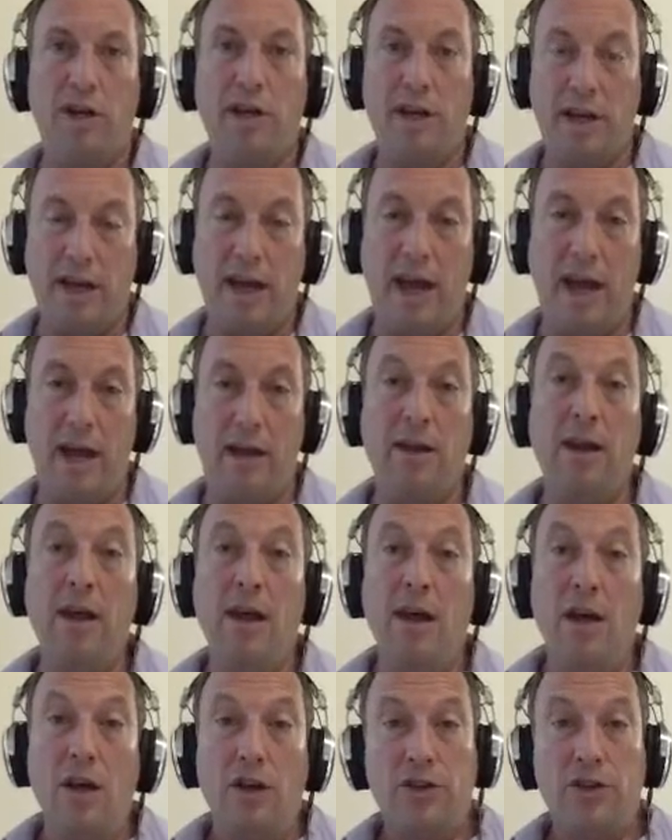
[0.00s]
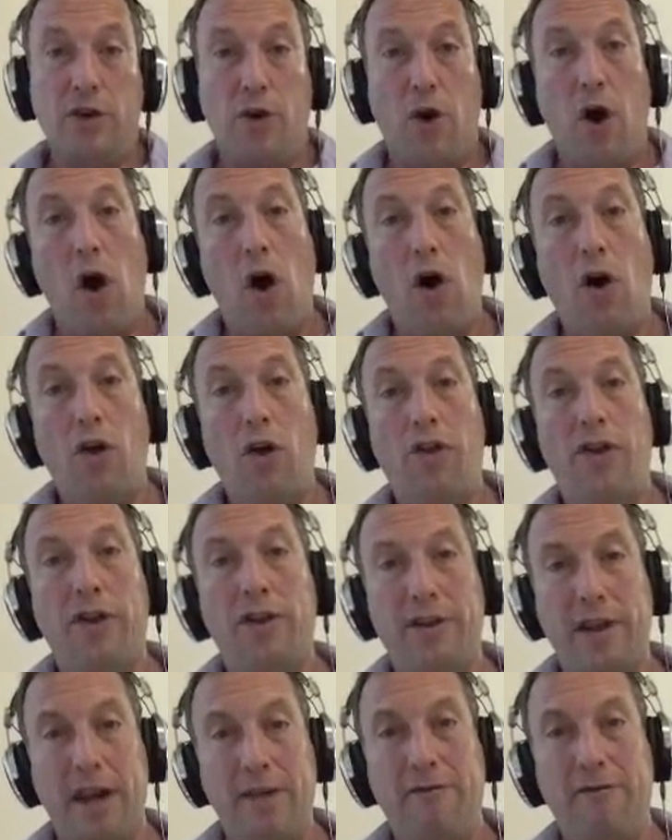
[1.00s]
again. So all the
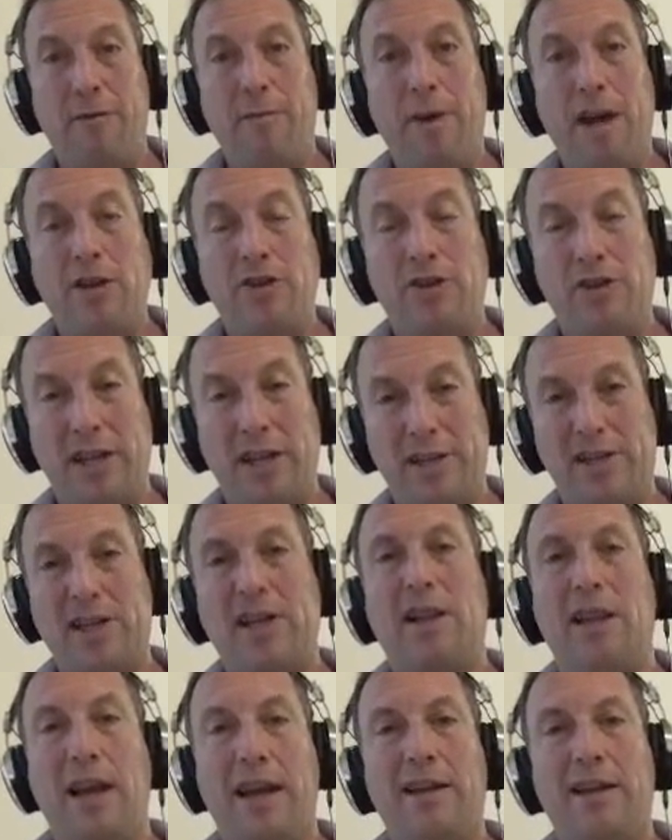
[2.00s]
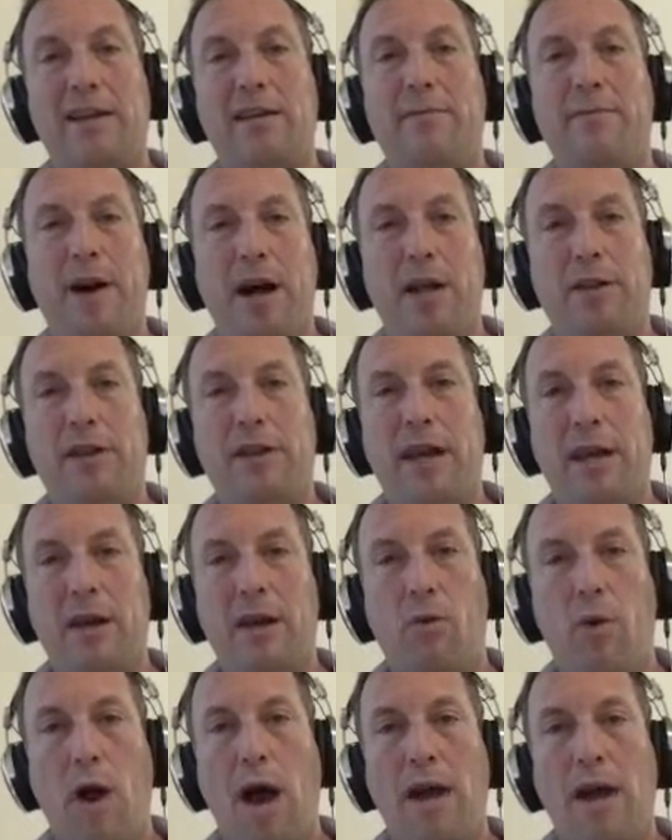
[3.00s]
information that's collected about that
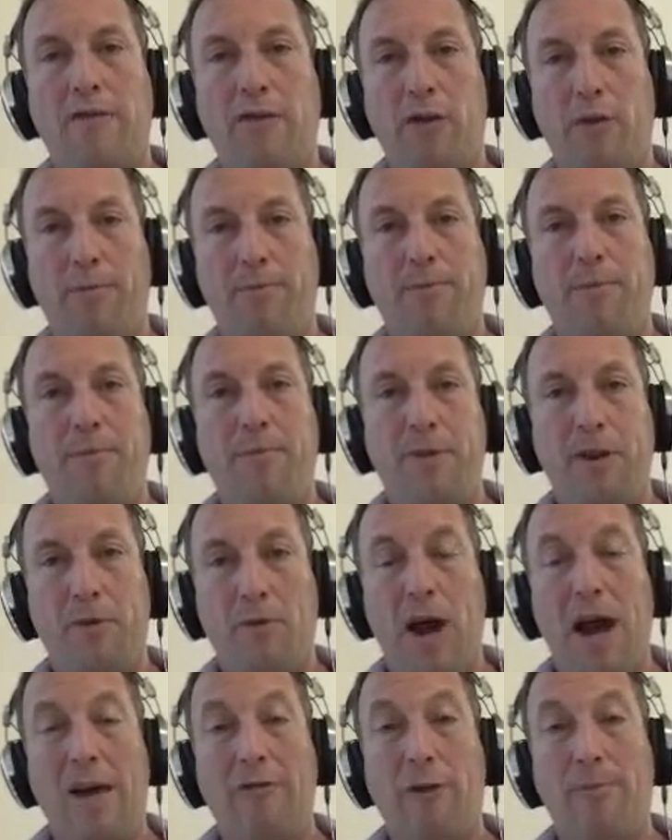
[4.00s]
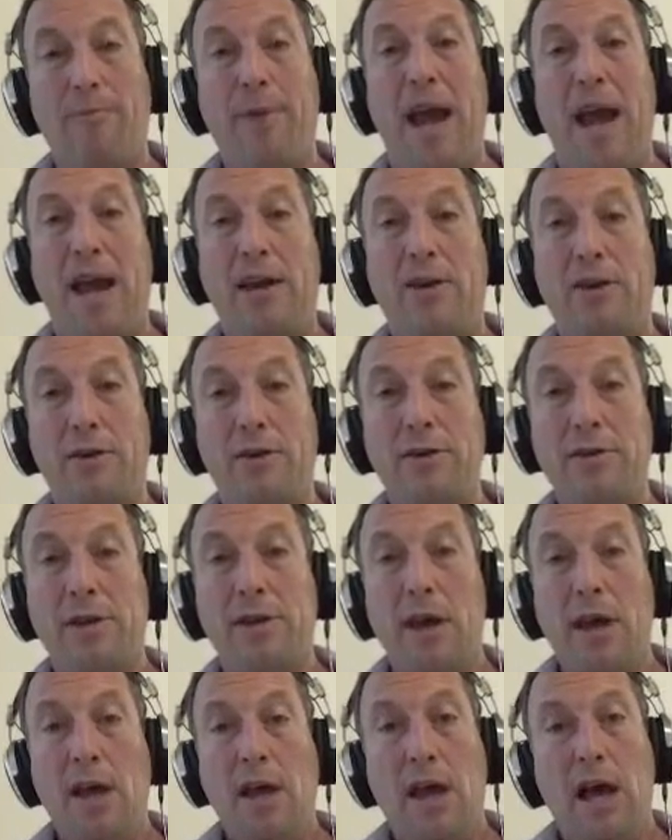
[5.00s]
arrival, the arrival patterns
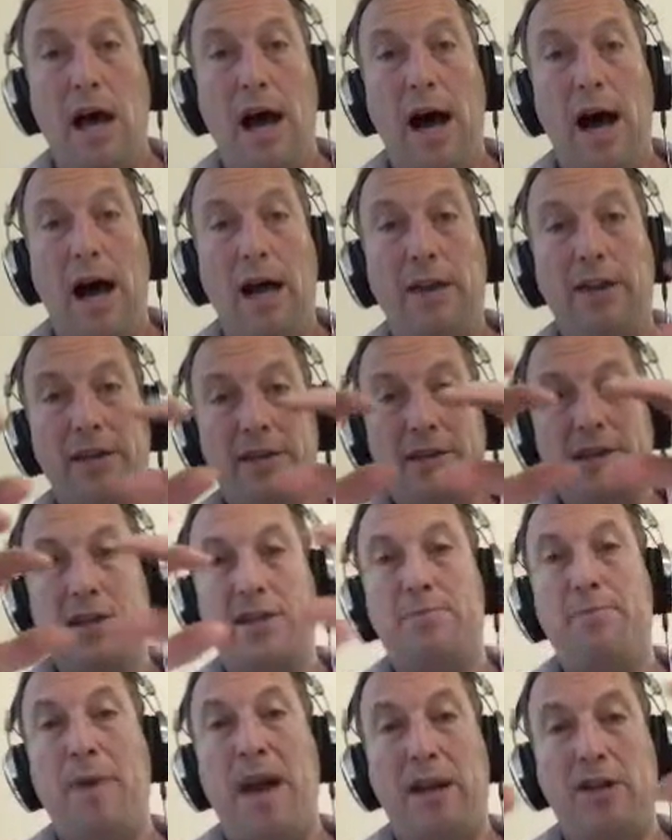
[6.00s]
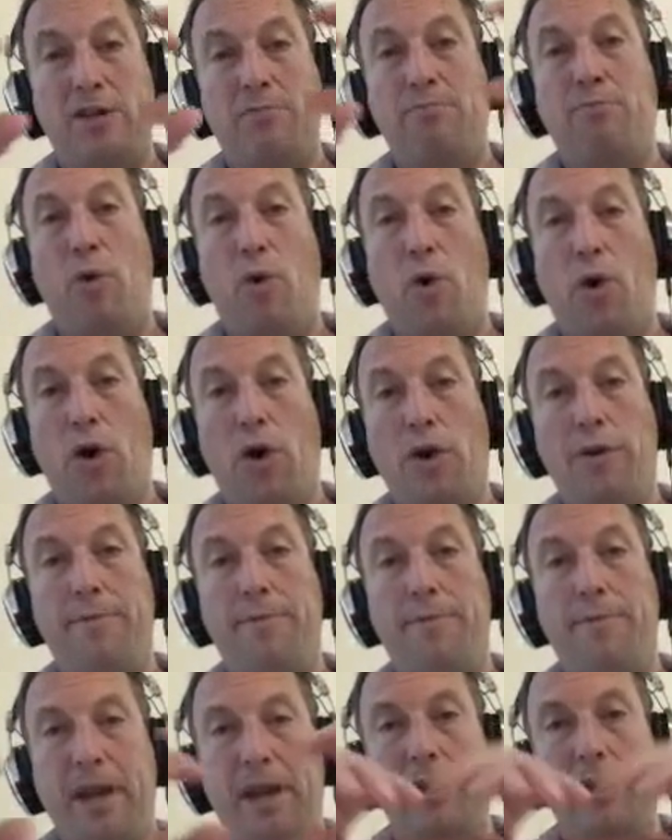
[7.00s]
on the dispatch board,
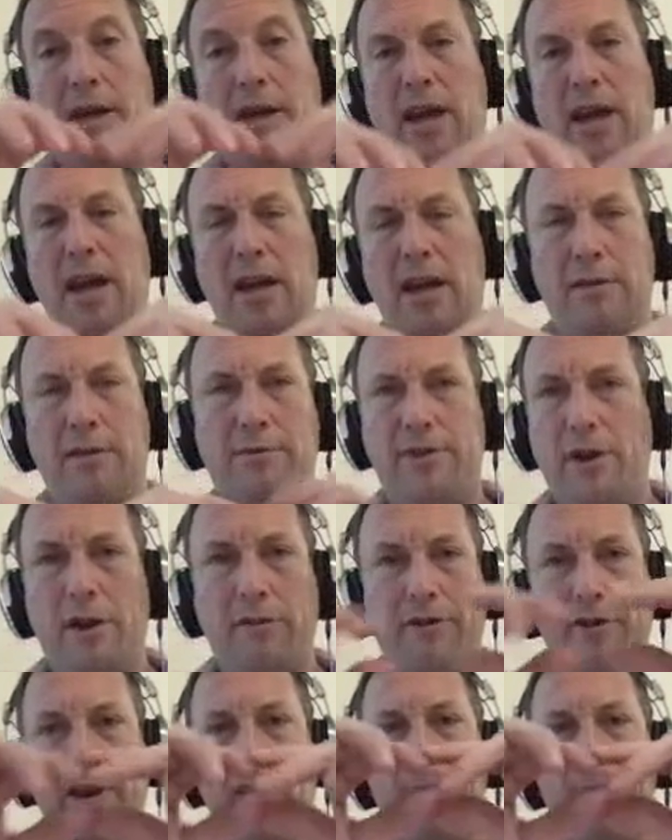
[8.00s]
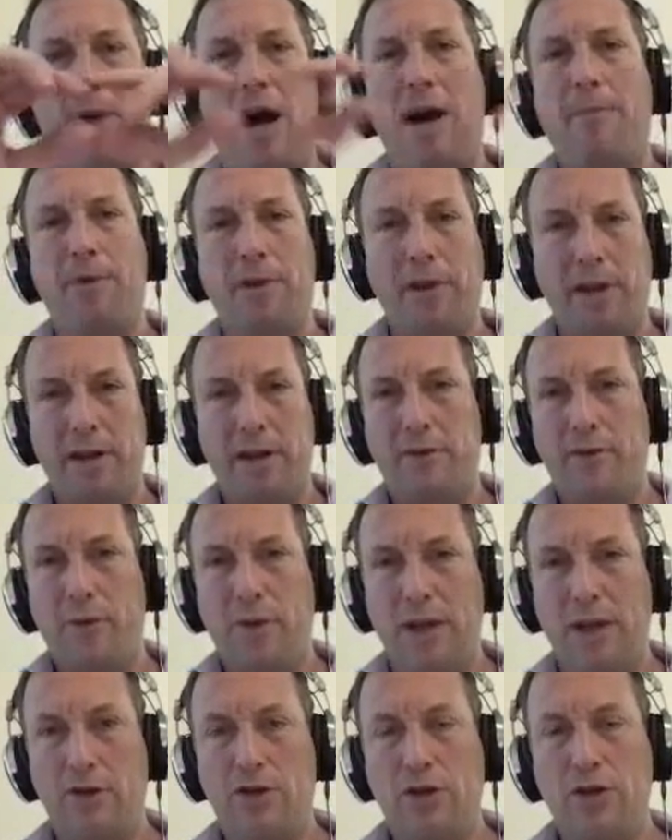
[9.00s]
and again, I'm sorry for not populating
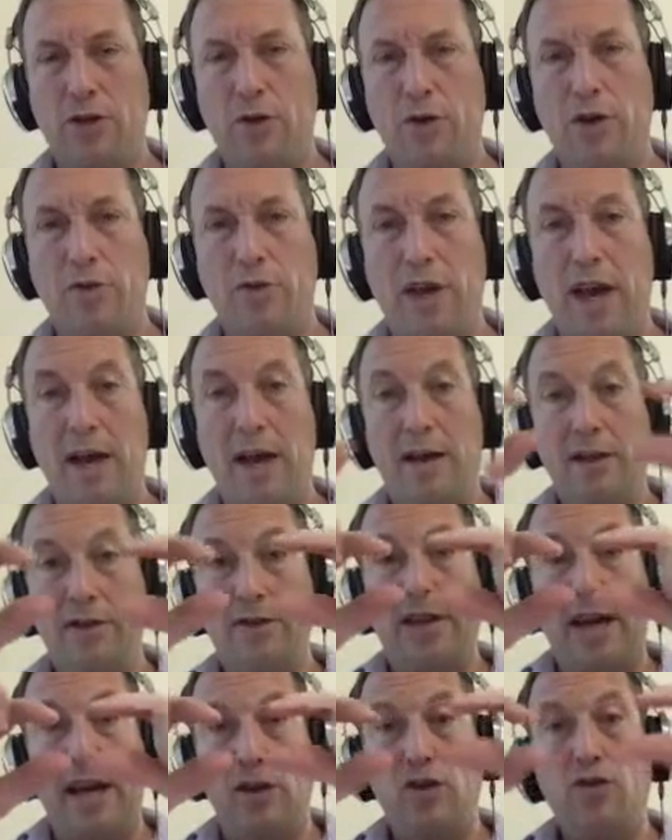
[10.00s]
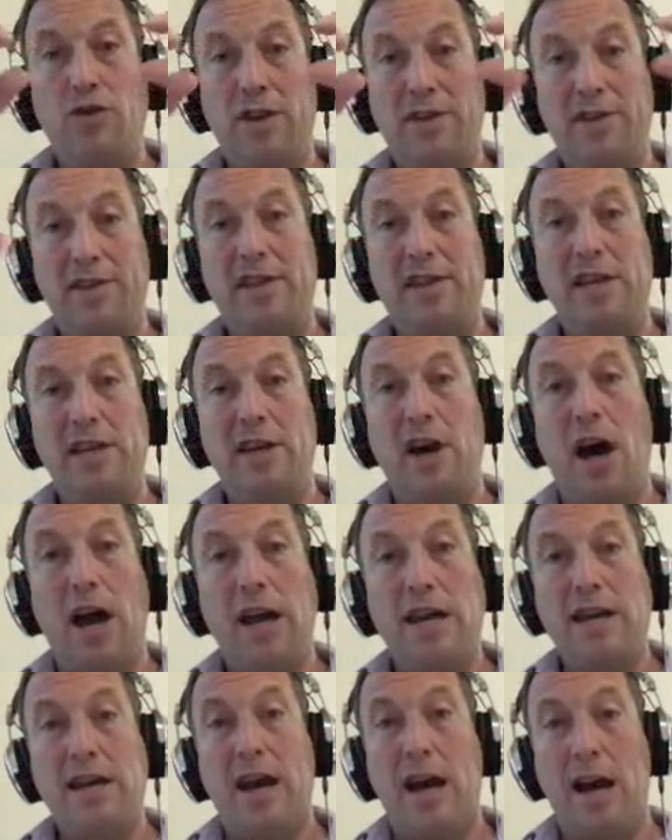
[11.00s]
that and showing you that, is that you can see the
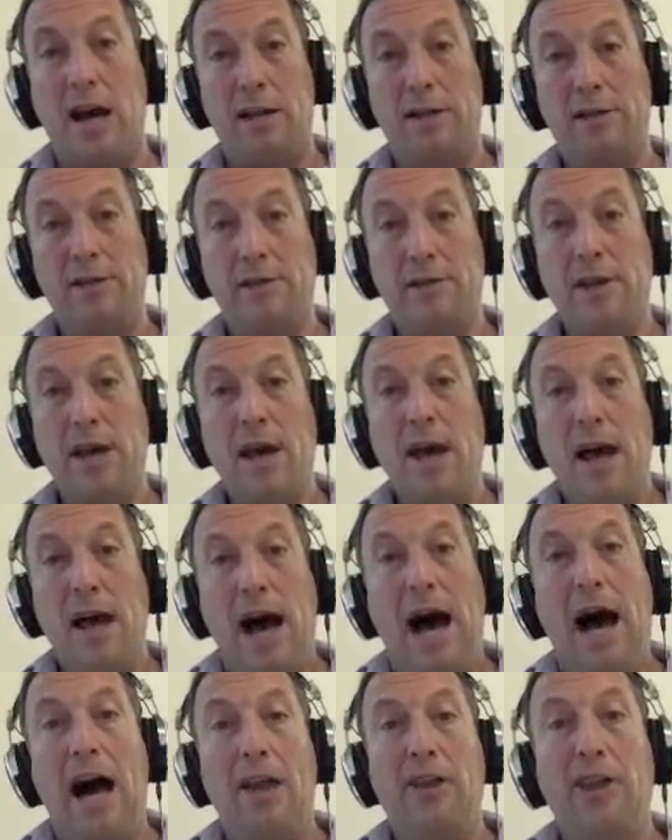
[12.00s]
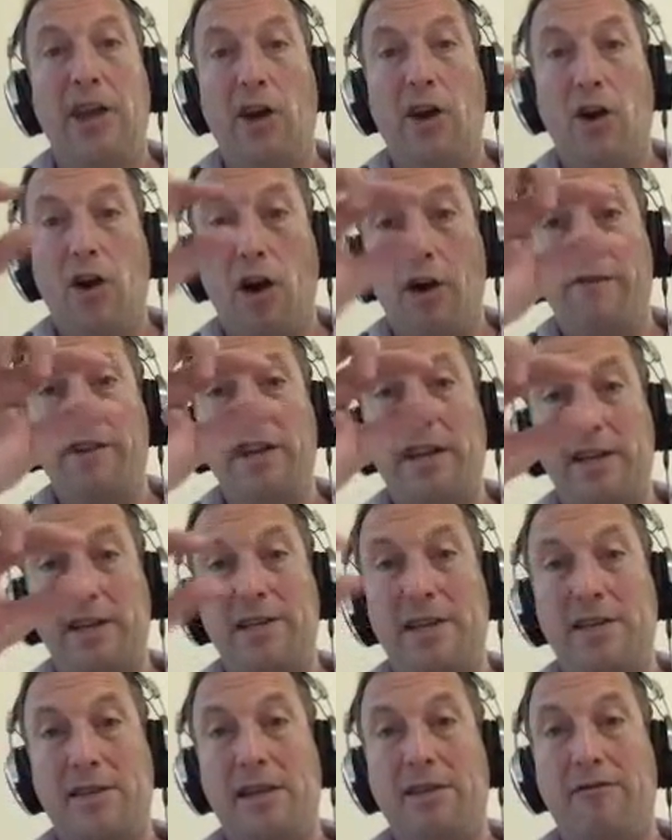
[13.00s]
icons on there of the
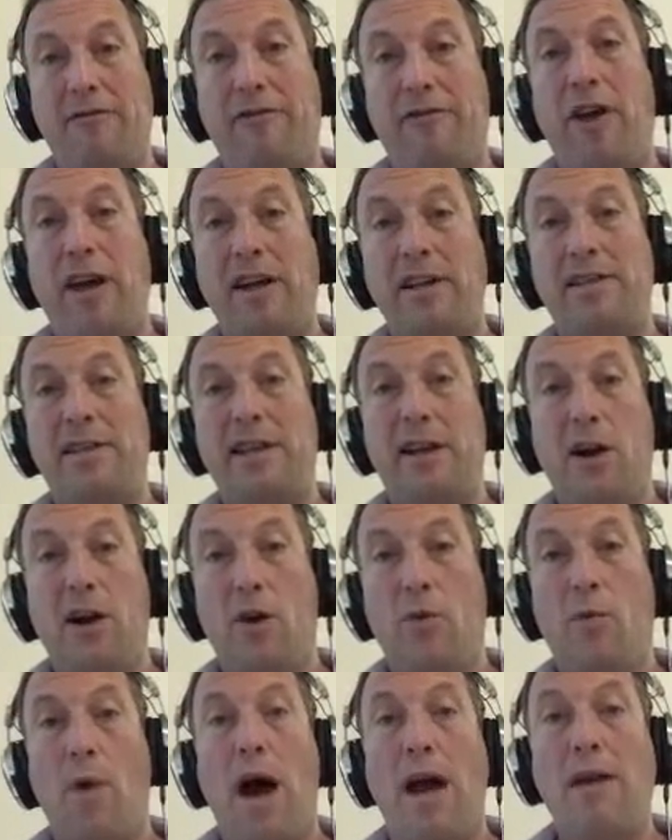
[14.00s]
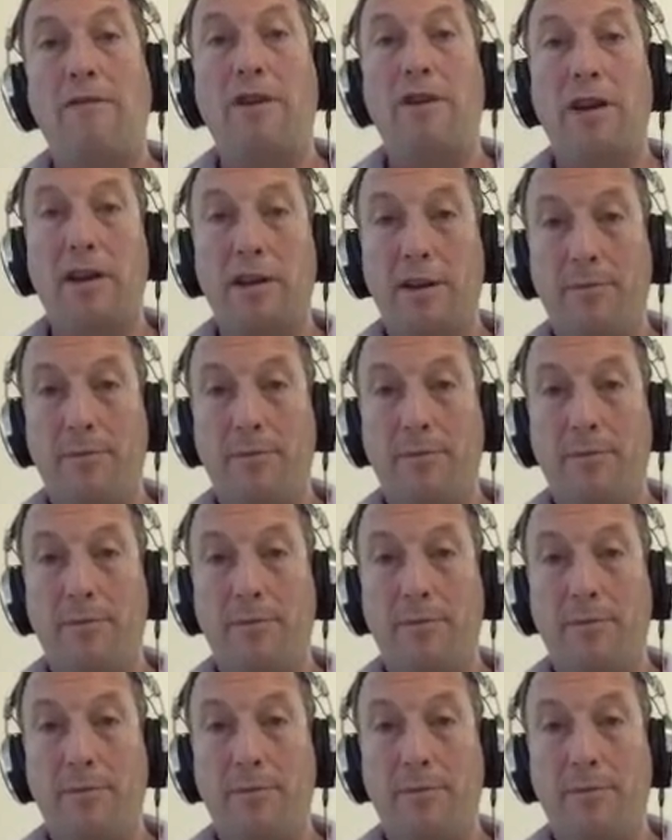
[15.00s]
existing flights that are arriving and